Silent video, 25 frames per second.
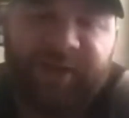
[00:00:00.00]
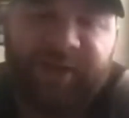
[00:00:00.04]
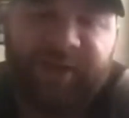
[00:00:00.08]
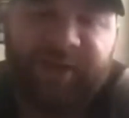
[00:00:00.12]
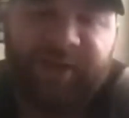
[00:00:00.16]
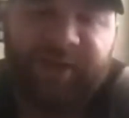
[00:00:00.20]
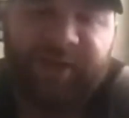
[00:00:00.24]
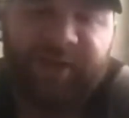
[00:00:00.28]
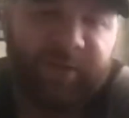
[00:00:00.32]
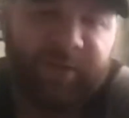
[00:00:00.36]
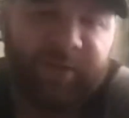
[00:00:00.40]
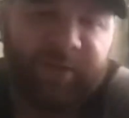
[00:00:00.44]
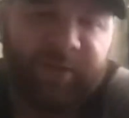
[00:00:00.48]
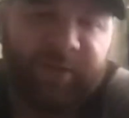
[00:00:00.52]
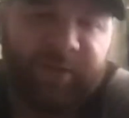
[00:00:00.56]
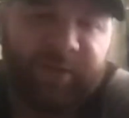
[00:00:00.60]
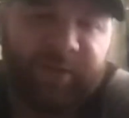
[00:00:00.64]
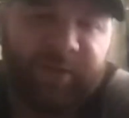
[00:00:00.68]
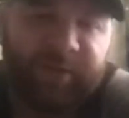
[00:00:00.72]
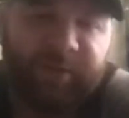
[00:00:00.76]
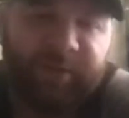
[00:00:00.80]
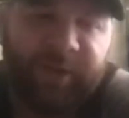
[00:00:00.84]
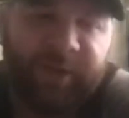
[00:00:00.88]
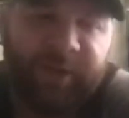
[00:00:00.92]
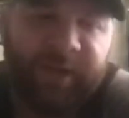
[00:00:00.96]
put
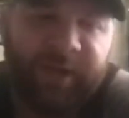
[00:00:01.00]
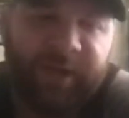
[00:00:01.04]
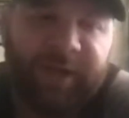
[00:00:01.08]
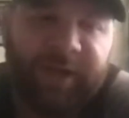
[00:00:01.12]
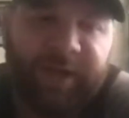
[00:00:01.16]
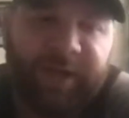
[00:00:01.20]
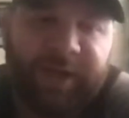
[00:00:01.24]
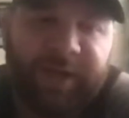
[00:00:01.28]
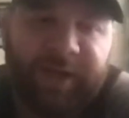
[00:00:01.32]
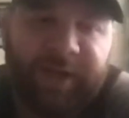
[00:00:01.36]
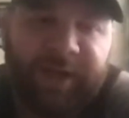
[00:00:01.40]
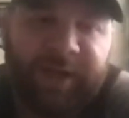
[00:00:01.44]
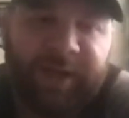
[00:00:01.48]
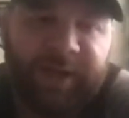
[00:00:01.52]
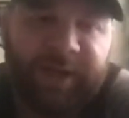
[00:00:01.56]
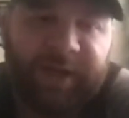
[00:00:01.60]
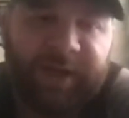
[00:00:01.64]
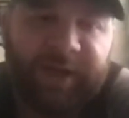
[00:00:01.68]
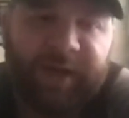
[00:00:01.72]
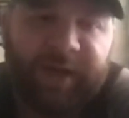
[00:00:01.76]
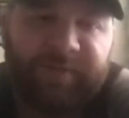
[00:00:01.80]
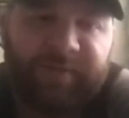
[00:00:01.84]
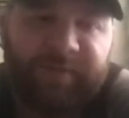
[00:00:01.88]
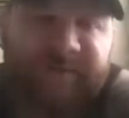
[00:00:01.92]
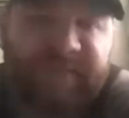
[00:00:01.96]
forth to them. Like
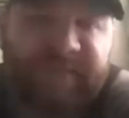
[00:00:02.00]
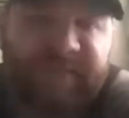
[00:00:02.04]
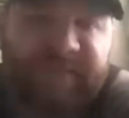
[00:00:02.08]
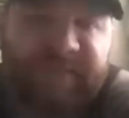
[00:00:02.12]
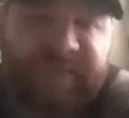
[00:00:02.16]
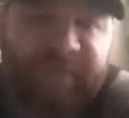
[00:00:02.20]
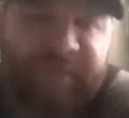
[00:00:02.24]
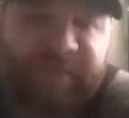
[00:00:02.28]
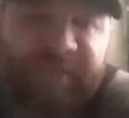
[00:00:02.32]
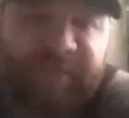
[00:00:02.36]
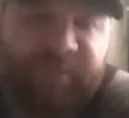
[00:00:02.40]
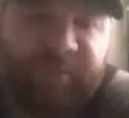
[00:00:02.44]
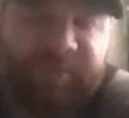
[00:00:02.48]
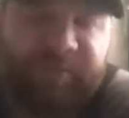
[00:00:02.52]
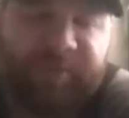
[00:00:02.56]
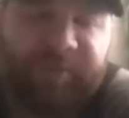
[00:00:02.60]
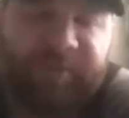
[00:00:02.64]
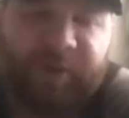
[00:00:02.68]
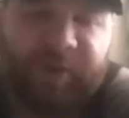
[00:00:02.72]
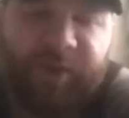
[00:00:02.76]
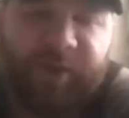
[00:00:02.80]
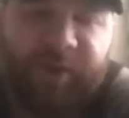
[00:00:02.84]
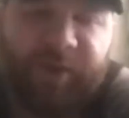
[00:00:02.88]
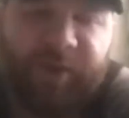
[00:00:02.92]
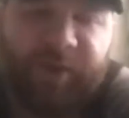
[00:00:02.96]
I've seen people
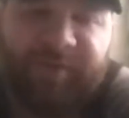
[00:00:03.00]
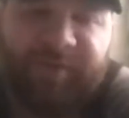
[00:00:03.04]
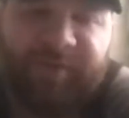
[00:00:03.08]
fall off